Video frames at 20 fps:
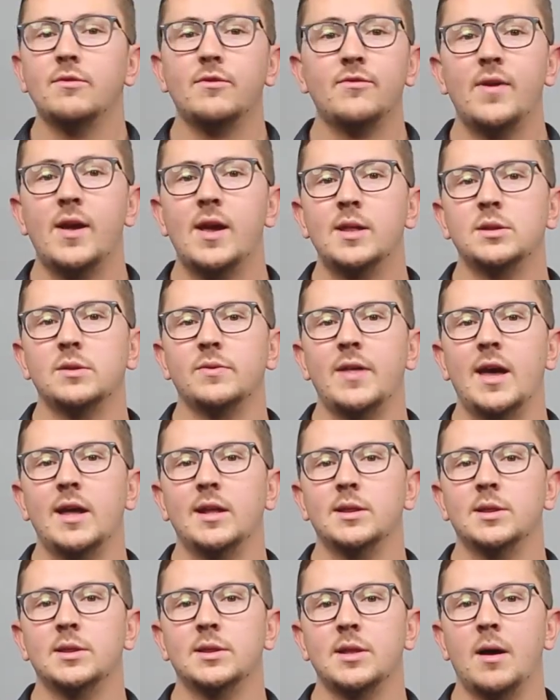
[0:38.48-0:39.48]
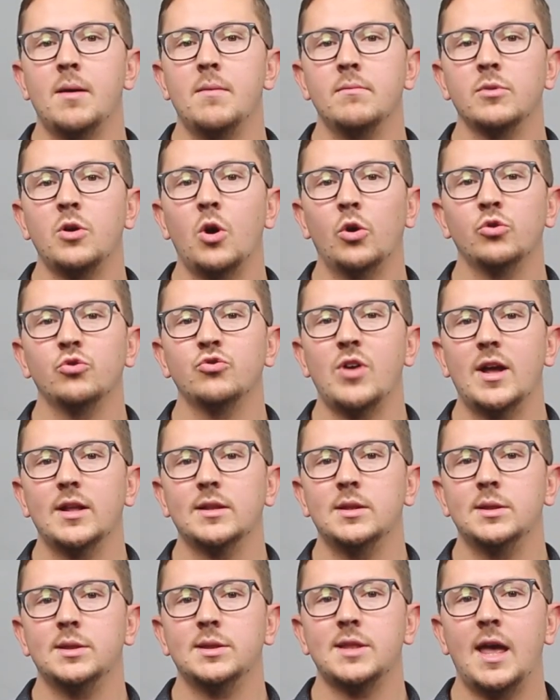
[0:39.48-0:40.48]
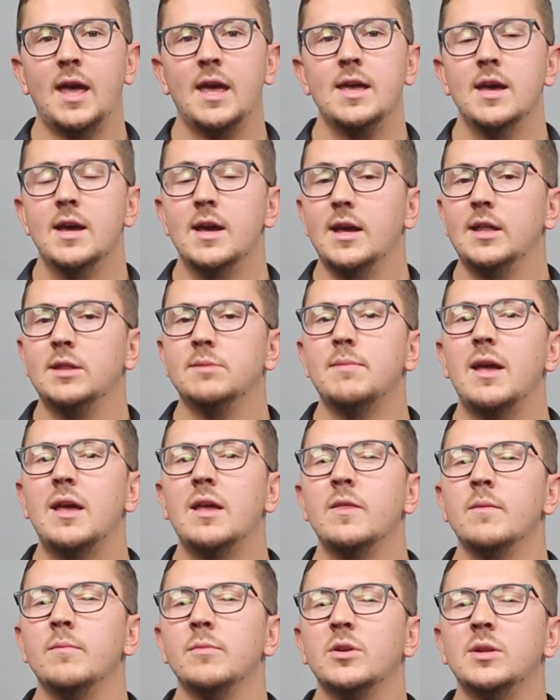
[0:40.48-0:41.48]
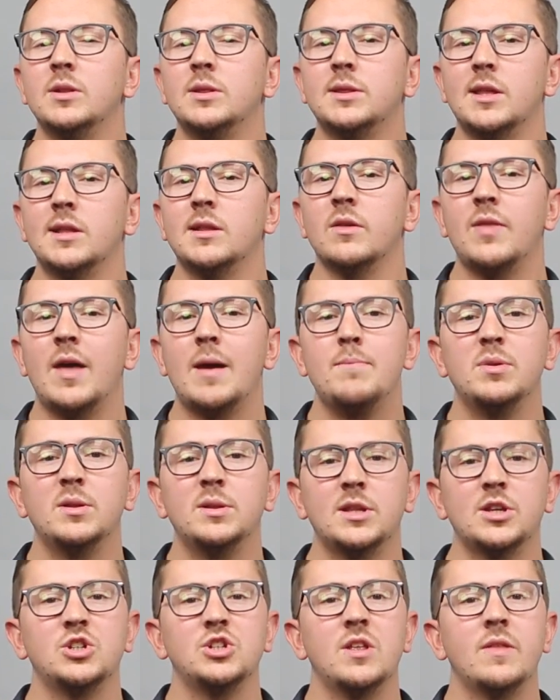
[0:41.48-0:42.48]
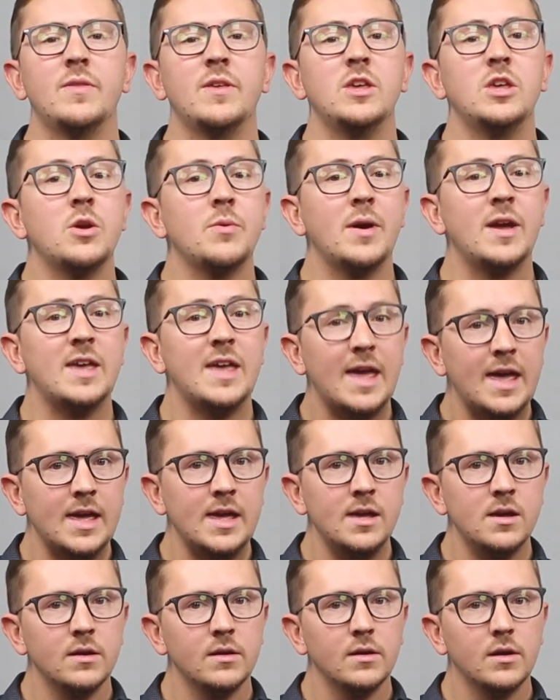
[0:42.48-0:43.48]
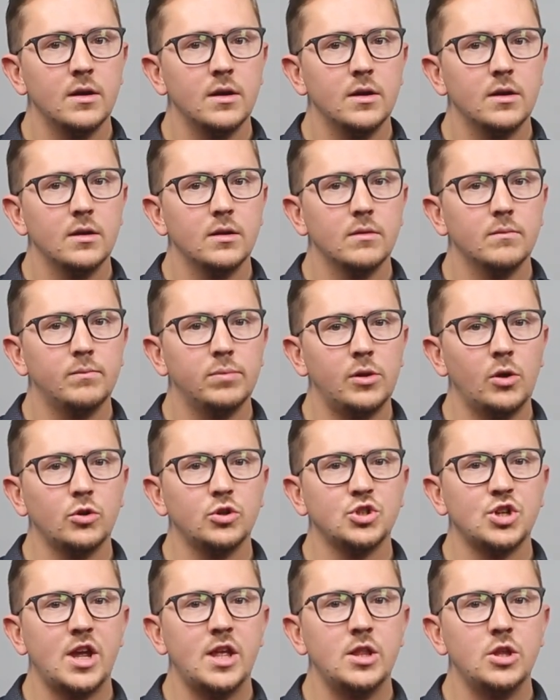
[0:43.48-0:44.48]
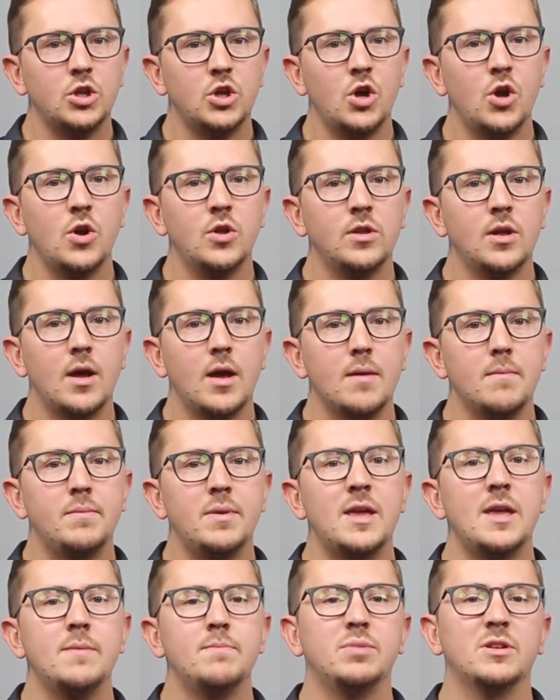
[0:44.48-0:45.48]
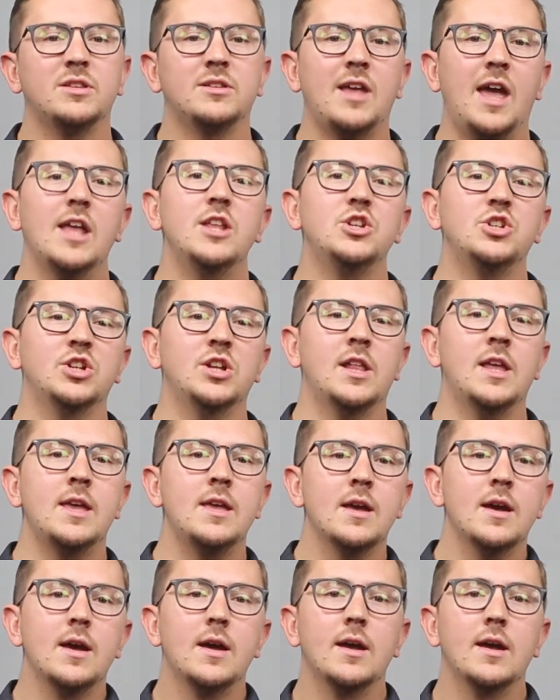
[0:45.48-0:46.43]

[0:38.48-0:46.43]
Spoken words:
of affairs that some contractors say is making them consider their position in the UAE, blockchain could be potentially